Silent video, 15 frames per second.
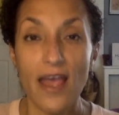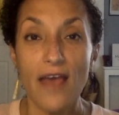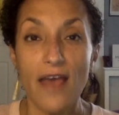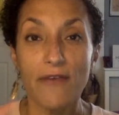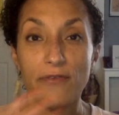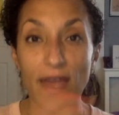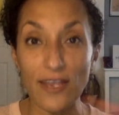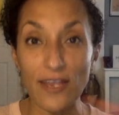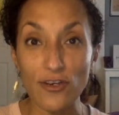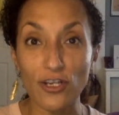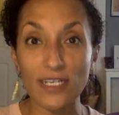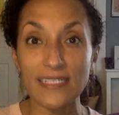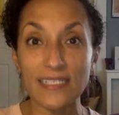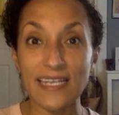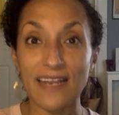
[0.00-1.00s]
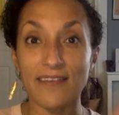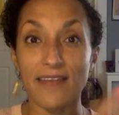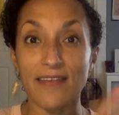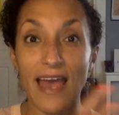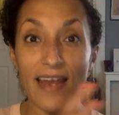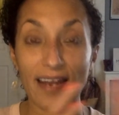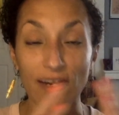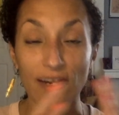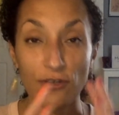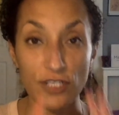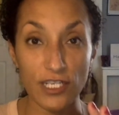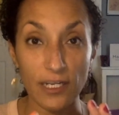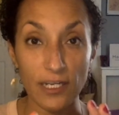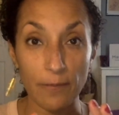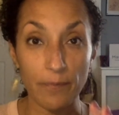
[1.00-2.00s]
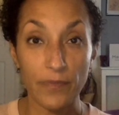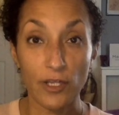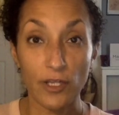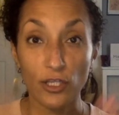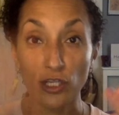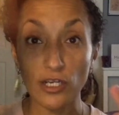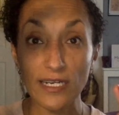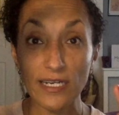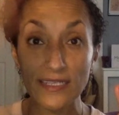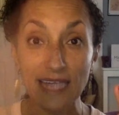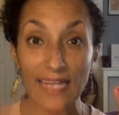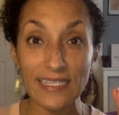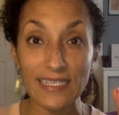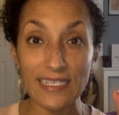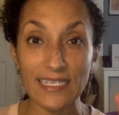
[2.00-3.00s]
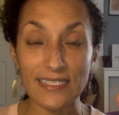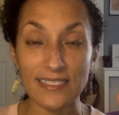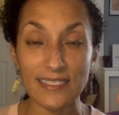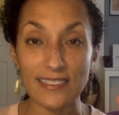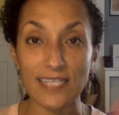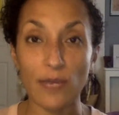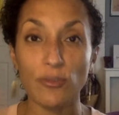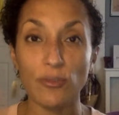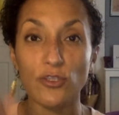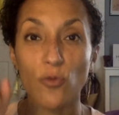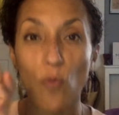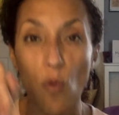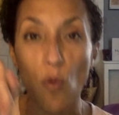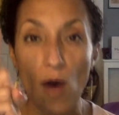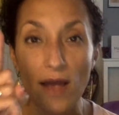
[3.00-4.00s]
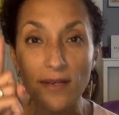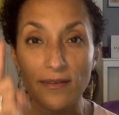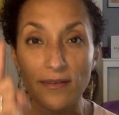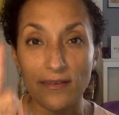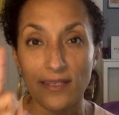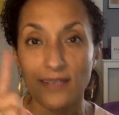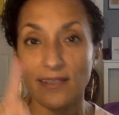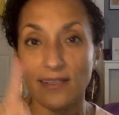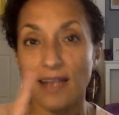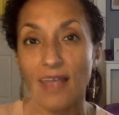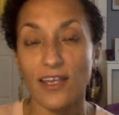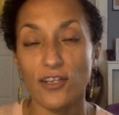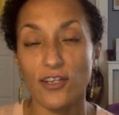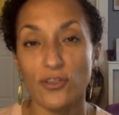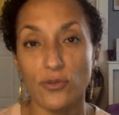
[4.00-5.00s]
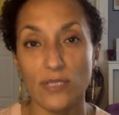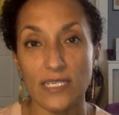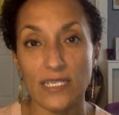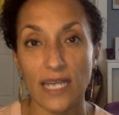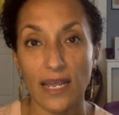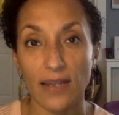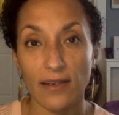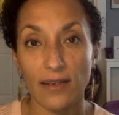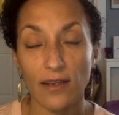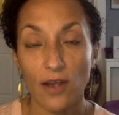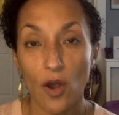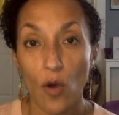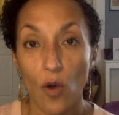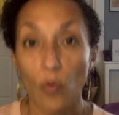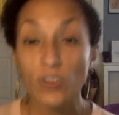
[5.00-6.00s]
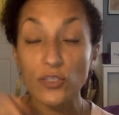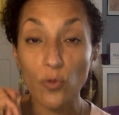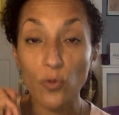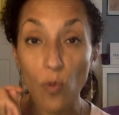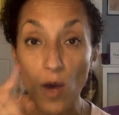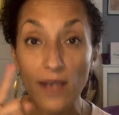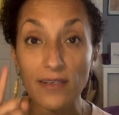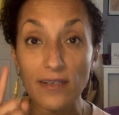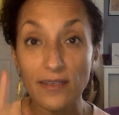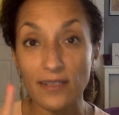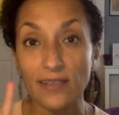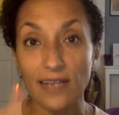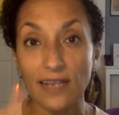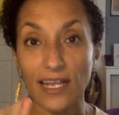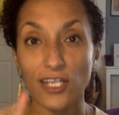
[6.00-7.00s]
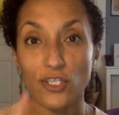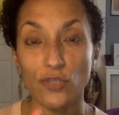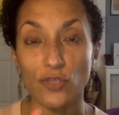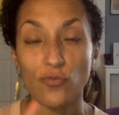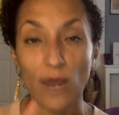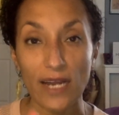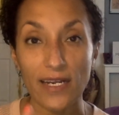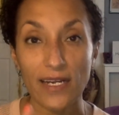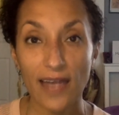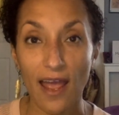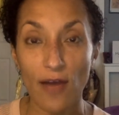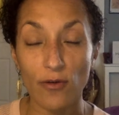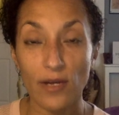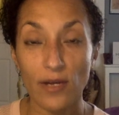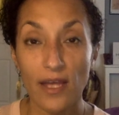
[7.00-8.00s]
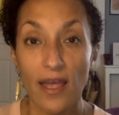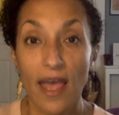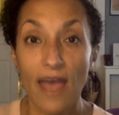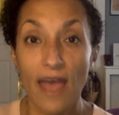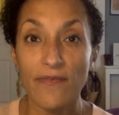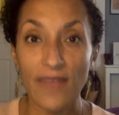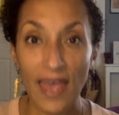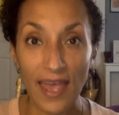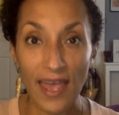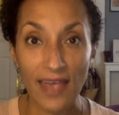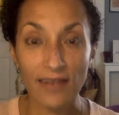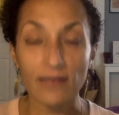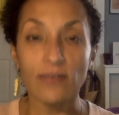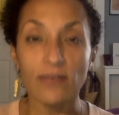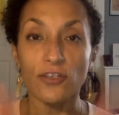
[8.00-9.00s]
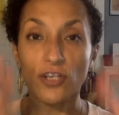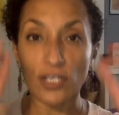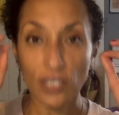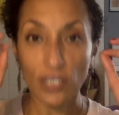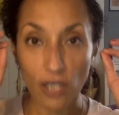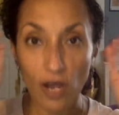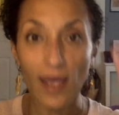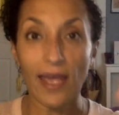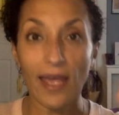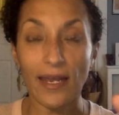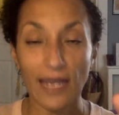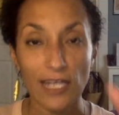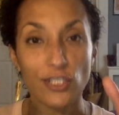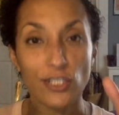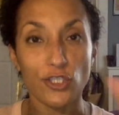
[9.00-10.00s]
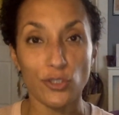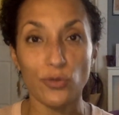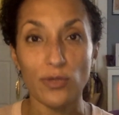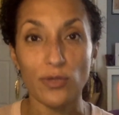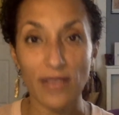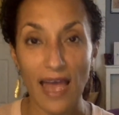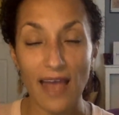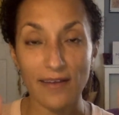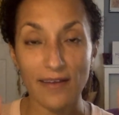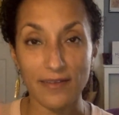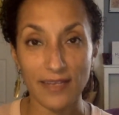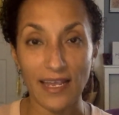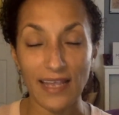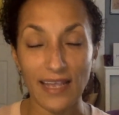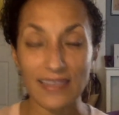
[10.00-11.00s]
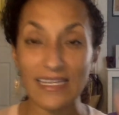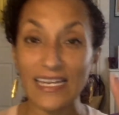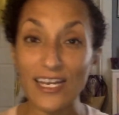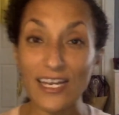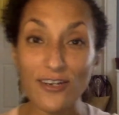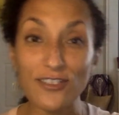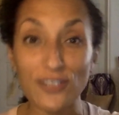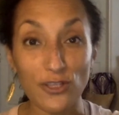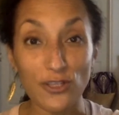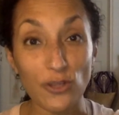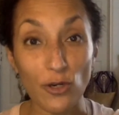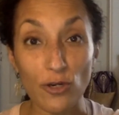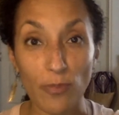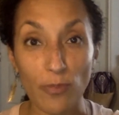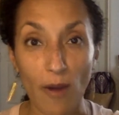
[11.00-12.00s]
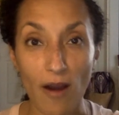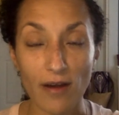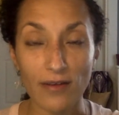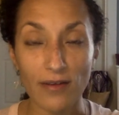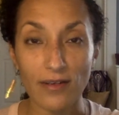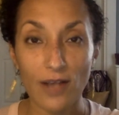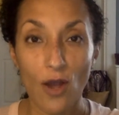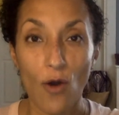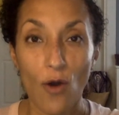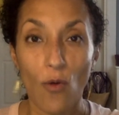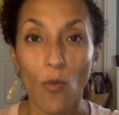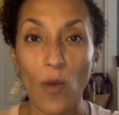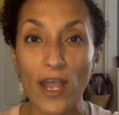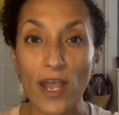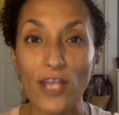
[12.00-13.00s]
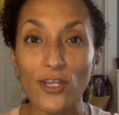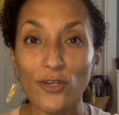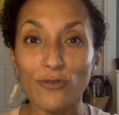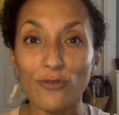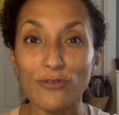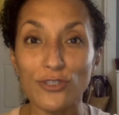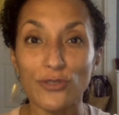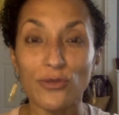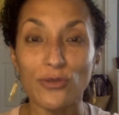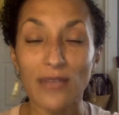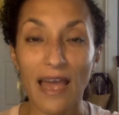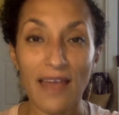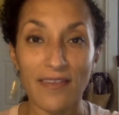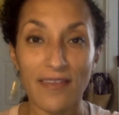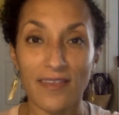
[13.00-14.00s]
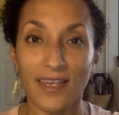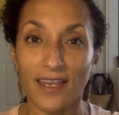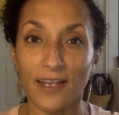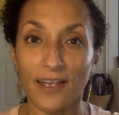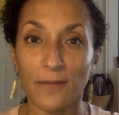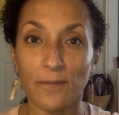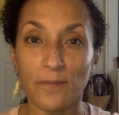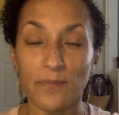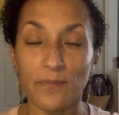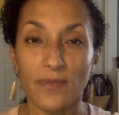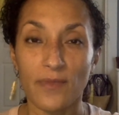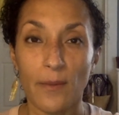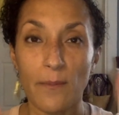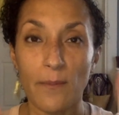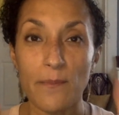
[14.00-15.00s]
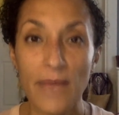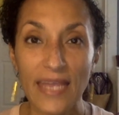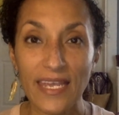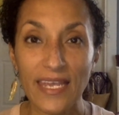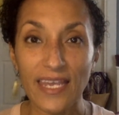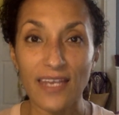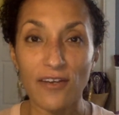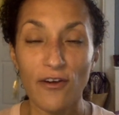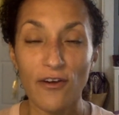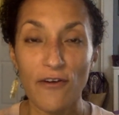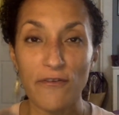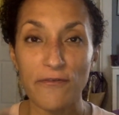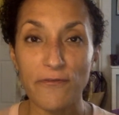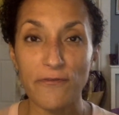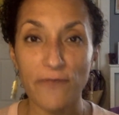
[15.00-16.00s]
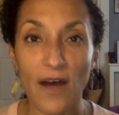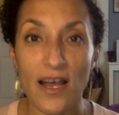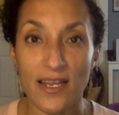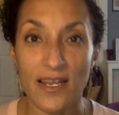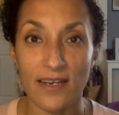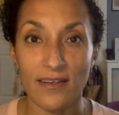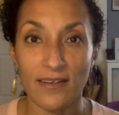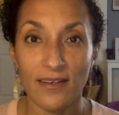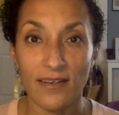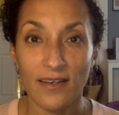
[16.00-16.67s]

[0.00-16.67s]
Then you're going to take that energy, look at that list and say, what's one thing that I can do today? What's one thing that I can do right now? And then you're going to go ahead and do that thing. And then here's the third part. When you do that thing, make it fun.